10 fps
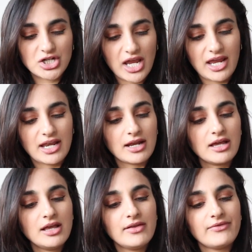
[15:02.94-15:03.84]

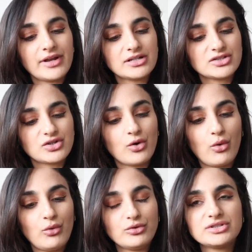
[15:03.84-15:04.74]
chain that is
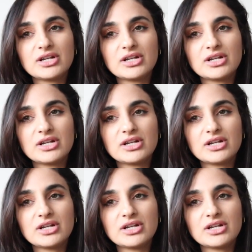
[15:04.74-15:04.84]
gold.